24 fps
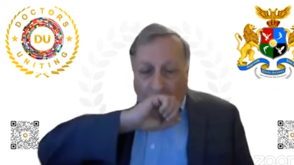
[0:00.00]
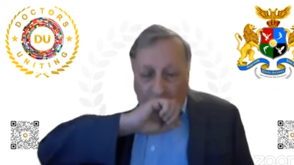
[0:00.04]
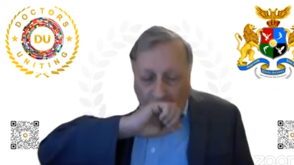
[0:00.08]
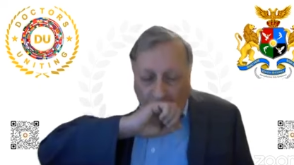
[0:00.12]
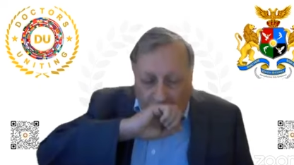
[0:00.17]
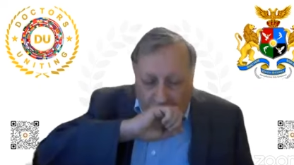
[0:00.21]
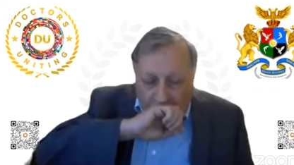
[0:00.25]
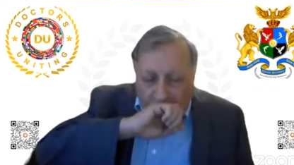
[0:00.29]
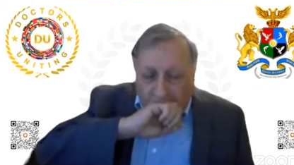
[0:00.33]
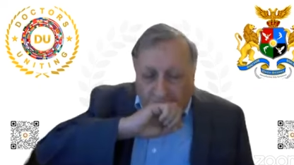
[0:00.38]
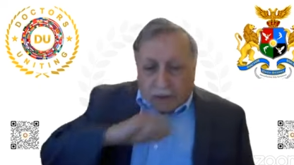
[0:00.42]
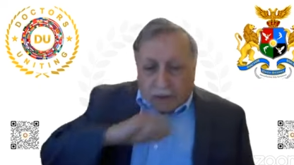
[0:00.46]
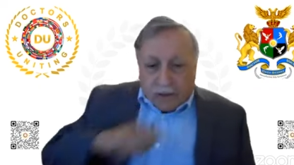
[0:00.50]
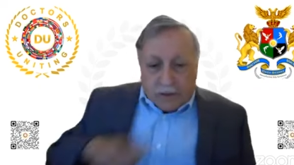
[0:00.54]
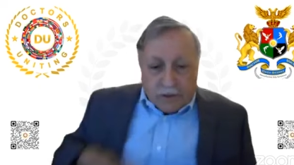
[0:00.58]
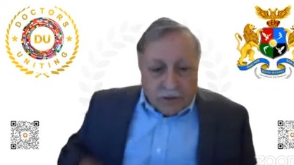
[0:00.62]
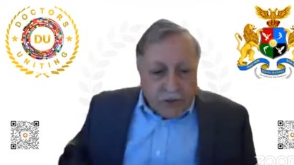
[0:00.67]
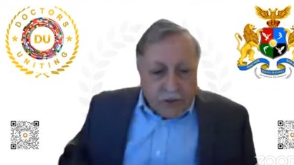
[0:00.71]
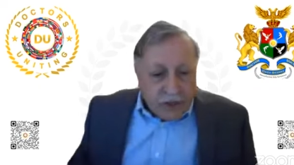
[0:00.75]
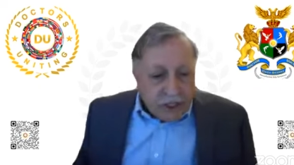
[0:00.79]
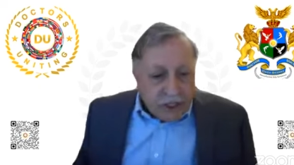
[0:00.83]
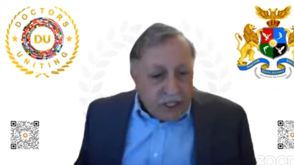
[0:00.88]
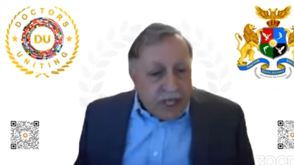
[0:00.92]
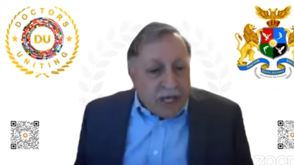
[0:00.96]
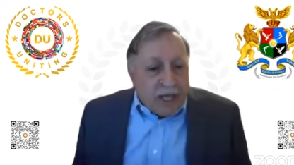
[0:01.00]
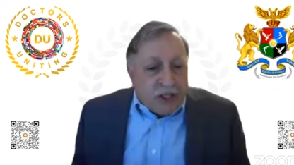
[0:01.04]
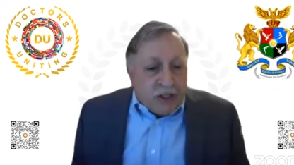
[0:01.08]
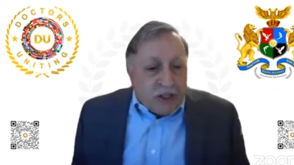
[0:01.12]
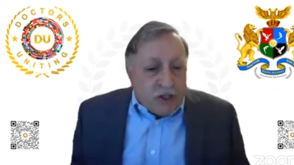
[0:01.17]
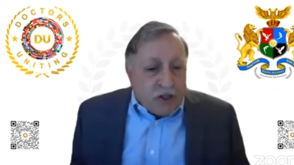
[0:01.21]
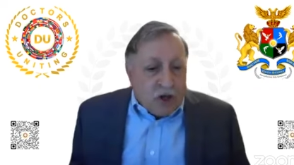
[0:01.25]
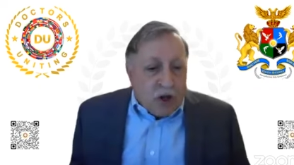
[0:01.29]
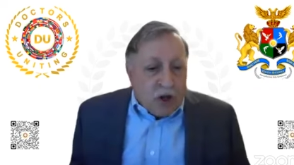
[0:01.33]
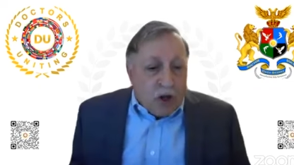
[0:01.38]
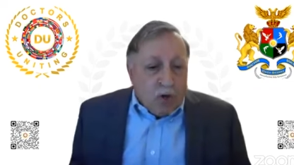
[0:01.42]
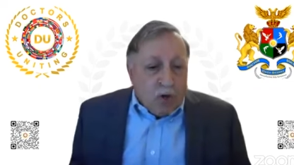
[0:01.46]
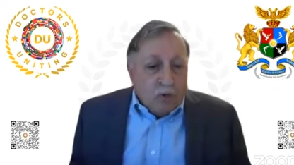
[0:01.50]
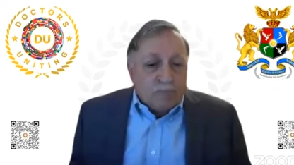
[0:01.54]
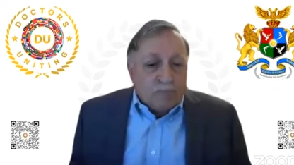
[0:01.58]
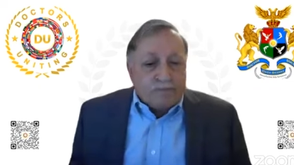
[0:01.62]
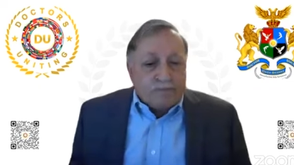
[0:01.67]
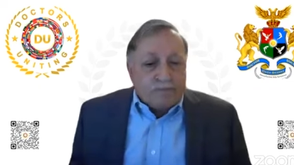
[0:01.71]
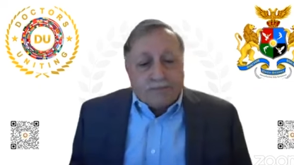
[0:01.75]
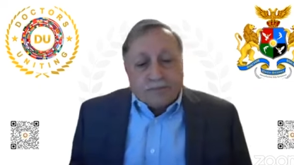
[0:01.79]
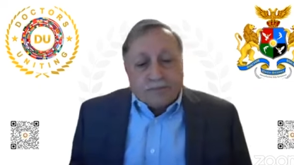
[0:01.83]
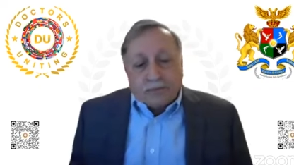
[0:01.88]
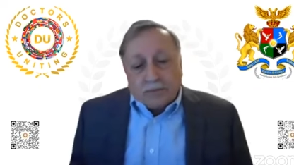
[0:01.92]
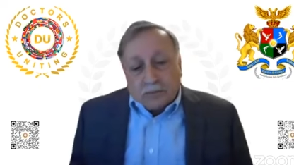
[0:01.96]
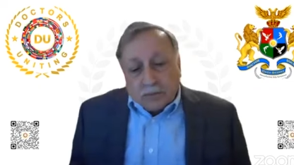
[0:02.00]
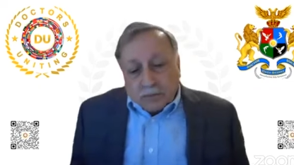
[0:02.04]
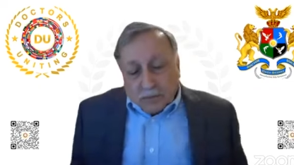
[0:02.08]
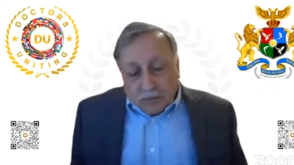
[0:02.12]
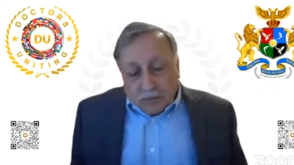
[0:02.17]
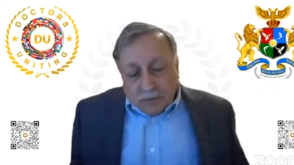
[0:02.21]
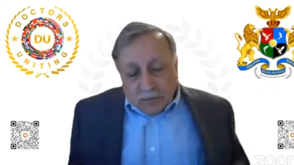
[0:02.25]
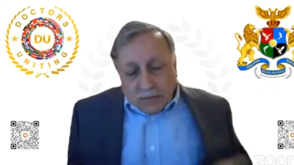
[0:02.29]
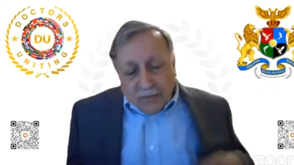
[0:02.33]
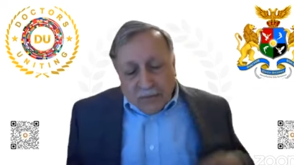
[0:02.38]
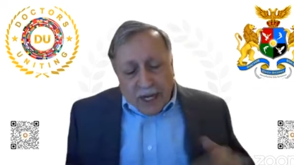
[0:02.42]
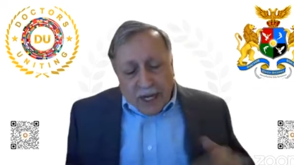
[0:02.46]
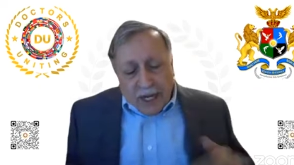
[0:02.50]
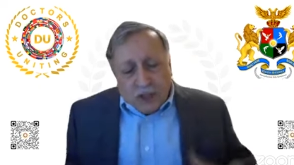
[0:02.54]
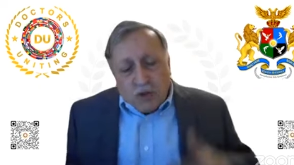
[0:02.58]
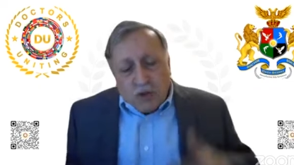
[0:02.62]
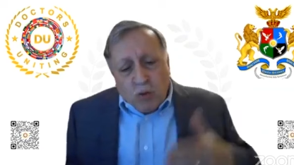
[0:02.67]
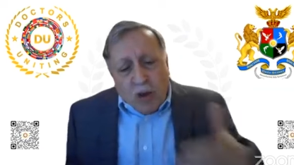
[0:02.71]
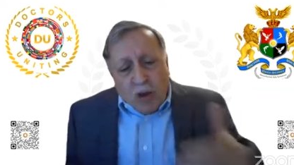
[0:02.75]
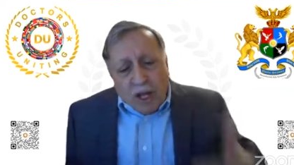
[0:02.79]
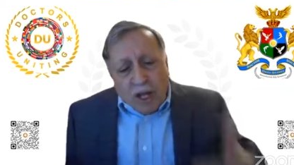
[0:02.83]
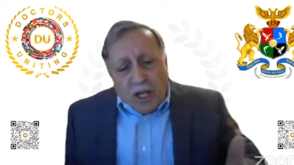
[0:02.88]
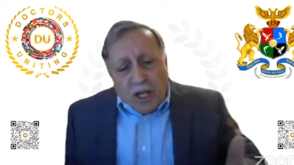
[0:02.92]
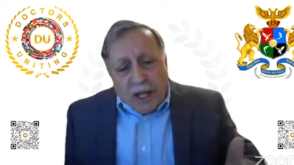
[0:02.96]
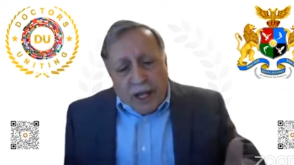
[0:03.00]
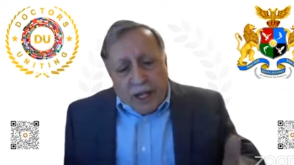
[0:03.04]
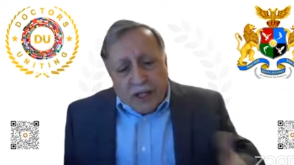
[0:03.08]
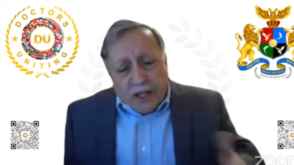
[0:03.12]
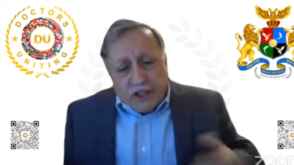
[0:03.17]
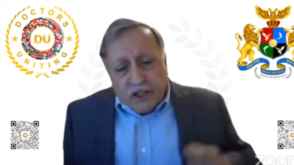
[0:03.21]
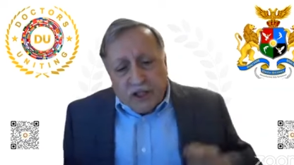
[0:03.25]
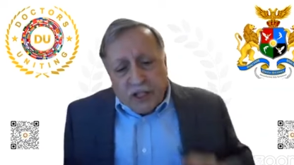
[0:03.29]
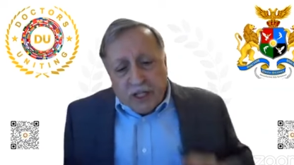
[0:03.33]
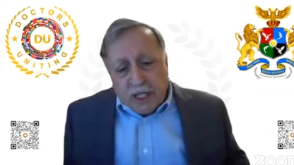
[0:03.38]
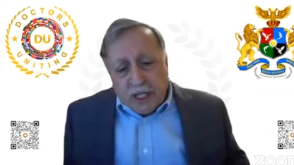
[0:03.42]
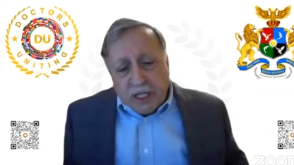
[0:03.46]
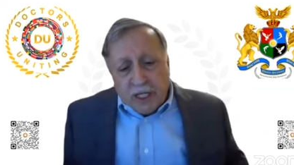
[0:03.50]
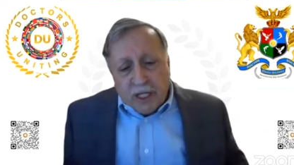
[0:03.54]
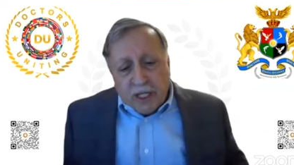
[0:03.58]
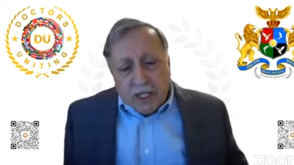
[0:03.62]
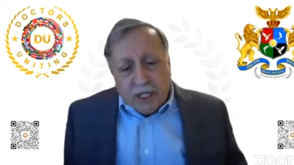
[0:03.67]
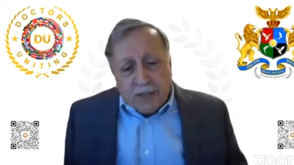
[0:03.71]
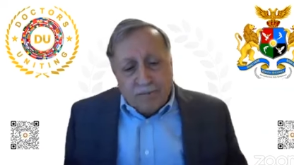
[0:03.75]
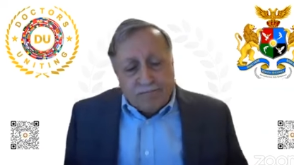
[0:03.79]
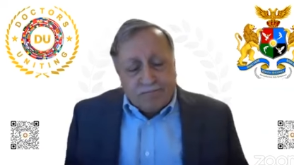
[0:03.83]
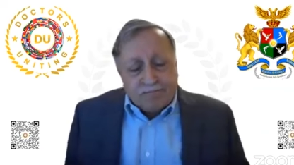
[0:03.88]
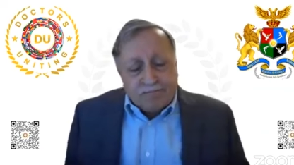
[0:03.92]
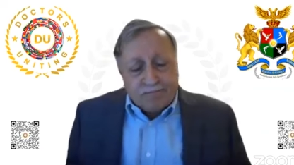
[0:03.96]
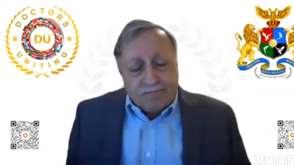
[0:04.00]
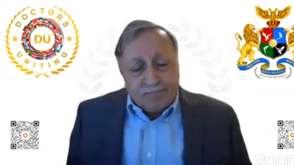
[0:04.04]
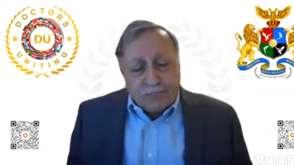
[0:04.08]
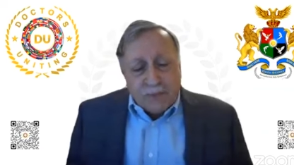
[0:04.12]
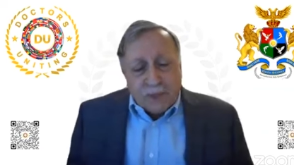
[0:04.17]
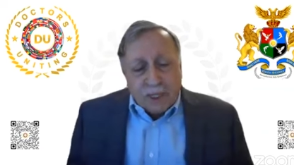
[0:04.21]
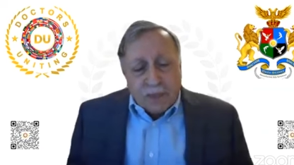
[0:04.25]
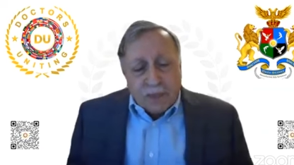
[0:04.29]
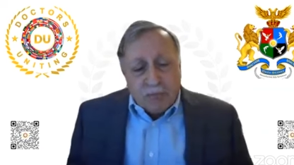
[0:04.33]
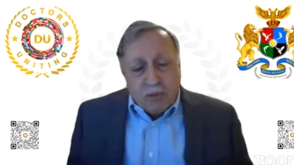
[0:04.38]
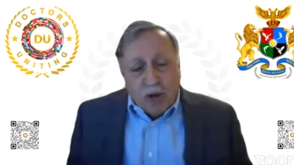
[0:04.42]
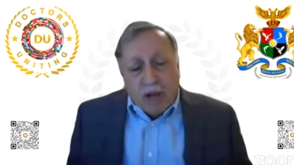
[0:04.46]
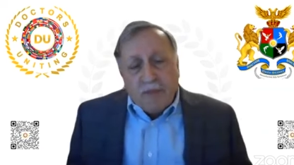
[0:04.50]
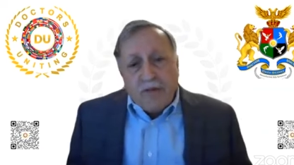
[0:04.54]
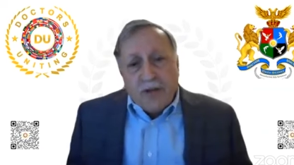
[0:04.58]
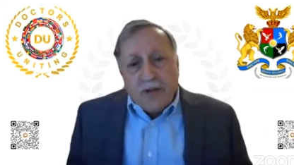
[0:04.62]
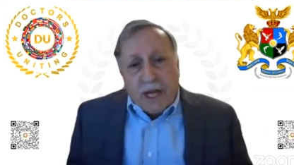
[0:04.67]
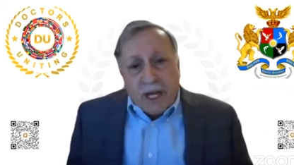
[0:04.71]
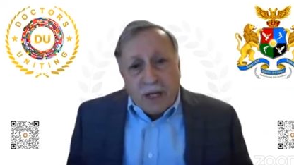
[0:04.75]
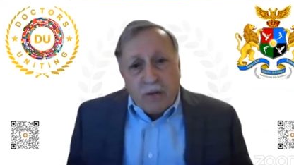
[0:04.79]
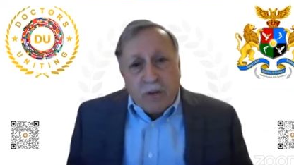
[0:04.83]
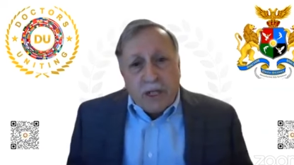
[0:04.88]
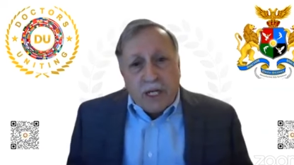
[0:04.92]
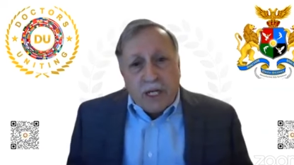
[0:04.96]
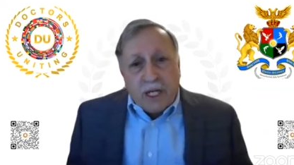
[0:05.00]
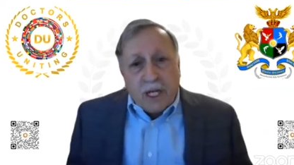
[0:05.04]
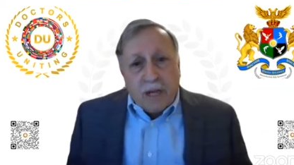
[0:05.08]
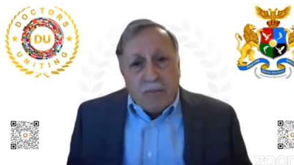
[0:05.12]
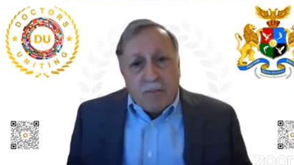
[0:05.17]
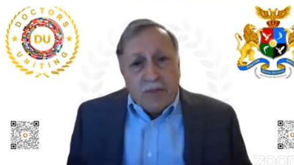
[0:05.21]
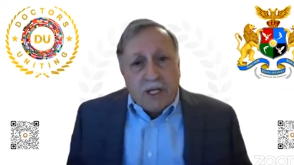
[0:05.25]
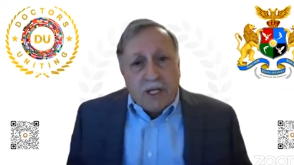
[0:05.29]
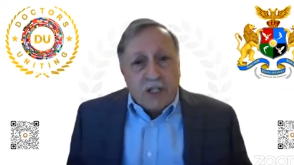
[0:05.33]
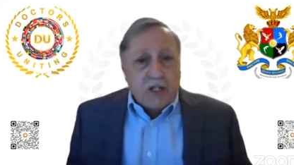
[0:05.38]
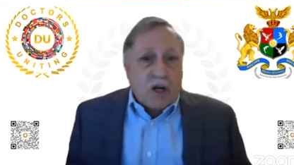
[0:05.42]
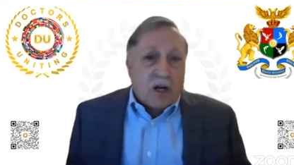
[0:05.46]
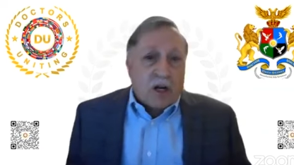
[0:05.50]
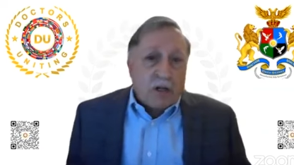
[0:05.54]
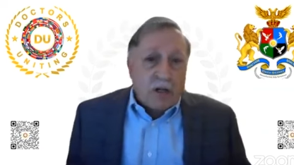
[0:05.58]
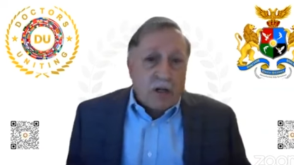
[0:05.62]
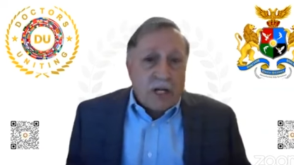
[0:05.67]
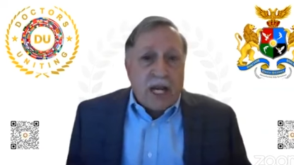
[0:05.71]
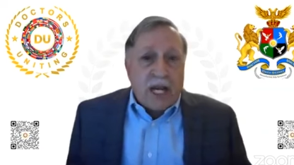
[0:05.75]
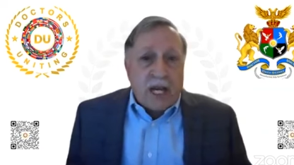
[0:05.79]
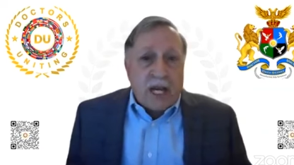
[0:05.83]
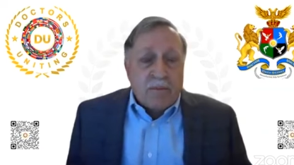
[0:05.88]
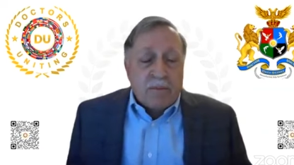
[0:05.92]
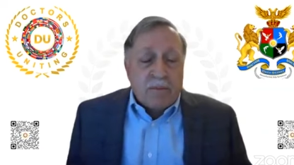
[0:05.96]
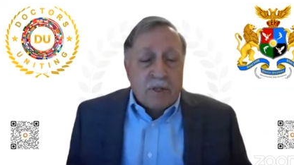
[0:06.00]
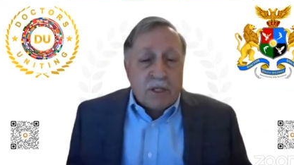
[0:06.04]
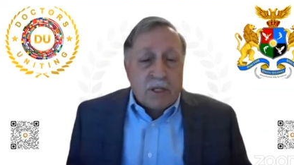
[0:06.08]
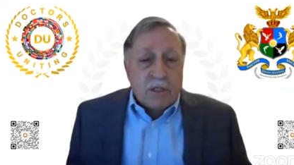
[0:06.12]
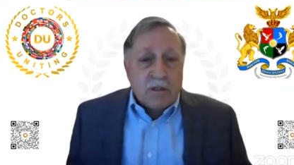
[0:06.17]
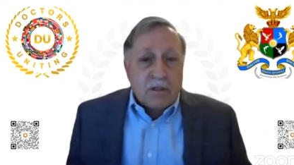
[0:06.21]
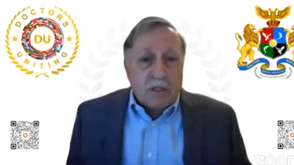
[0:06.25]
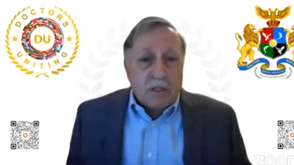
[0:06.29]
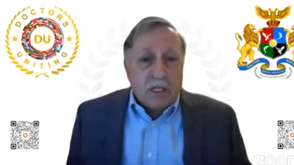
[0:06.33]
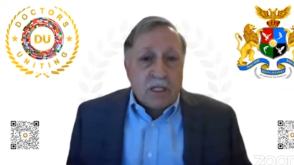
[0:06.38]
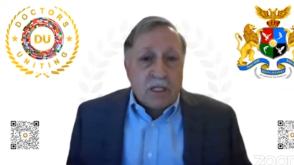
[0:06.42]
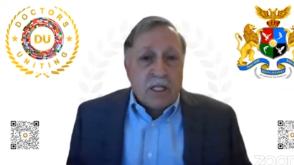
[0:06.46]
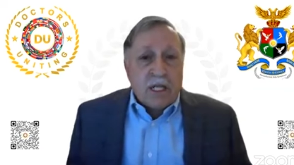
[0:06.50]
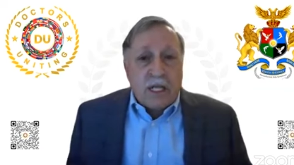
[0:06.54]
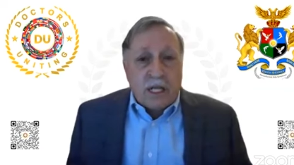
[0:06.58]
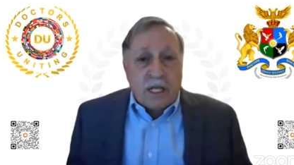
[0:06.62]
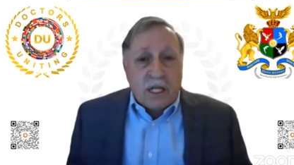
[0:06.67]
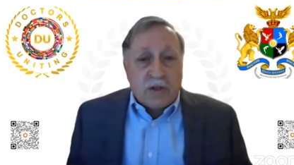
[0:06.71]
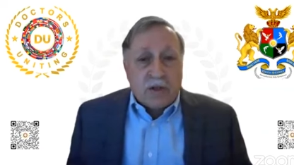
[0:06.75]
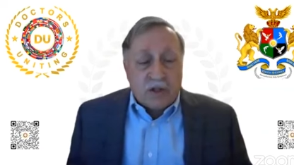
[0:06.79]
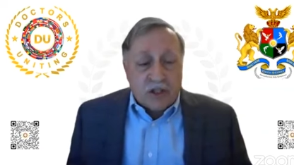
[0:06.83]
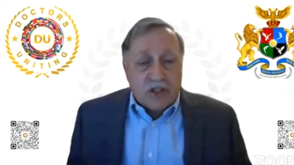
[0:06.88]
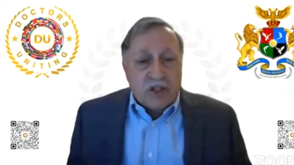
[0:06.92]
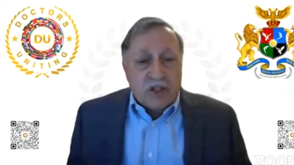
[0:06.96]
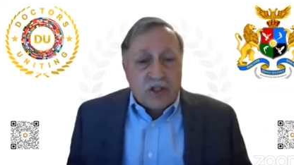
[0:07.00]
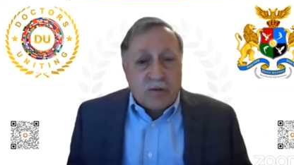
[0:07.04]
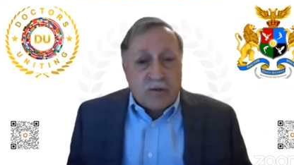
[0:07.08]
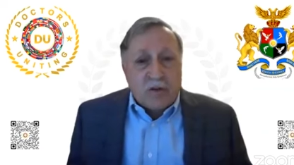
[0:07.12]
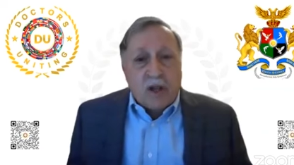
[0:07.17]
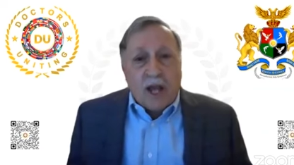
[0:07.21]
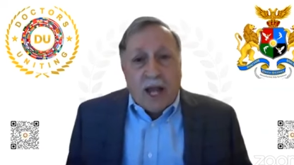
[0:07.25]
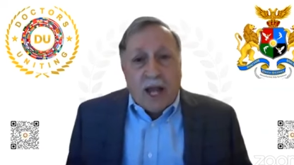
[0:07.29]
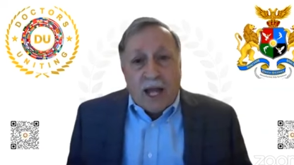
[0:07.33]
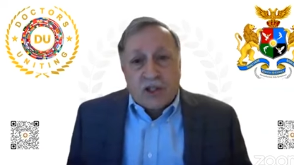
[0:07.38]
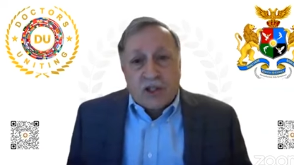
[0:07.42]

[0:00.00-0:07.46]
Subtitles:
the DSO, as well as the private equity companies, are named in the civil